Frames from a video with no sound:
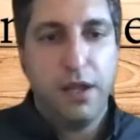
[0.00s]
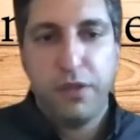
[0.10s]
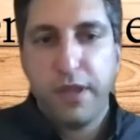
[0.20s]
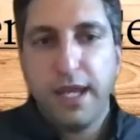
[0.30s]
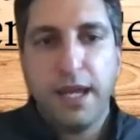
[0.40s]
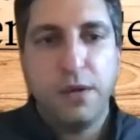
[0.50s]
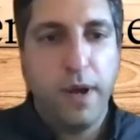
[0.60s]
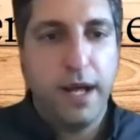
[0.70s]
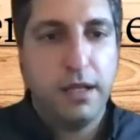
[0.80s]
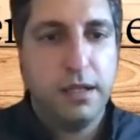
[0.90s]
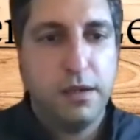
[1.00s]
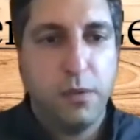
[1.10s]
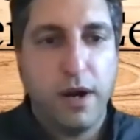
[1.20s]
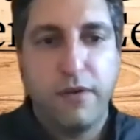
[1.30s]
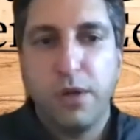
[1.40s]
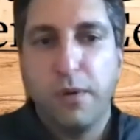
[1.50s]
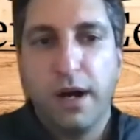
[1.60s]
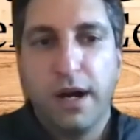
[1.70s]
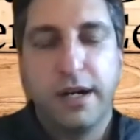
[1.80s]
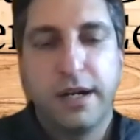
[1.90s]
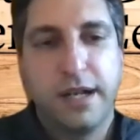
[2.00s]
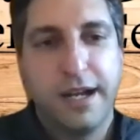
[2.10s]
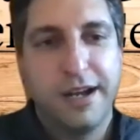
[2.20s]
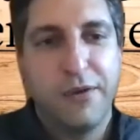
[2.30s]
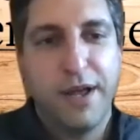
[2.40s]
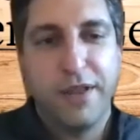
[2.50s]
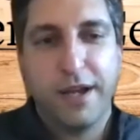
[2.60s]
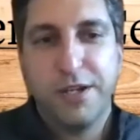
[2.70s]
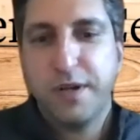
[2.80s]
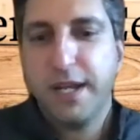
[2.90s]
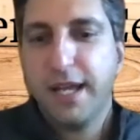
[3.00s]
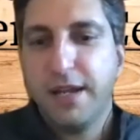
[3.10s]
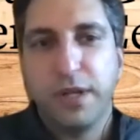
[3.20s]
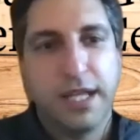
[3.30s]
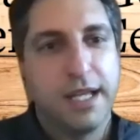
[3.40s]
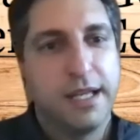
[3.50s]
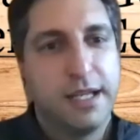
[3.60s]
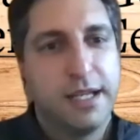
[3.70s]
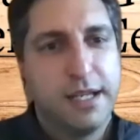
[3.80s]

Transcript: healthy and well wherever you are uh, around the country and really